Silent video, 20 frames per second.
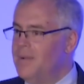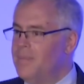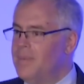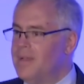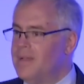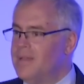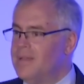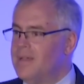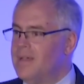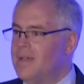
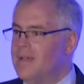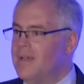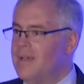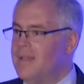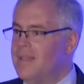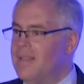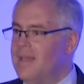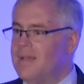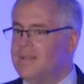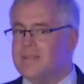but
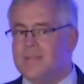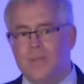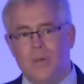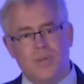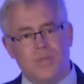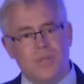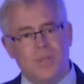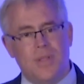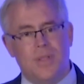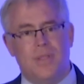
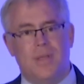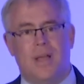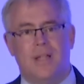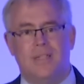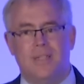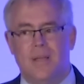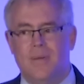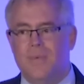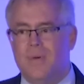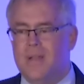those are the
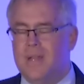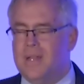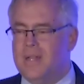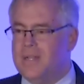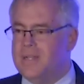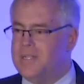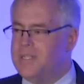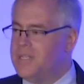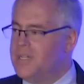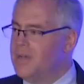thoughts I wanted
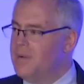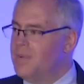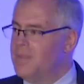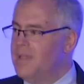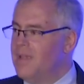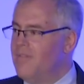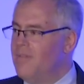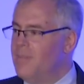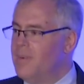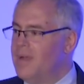to share with
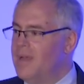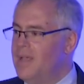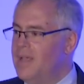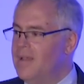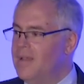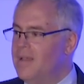everybody,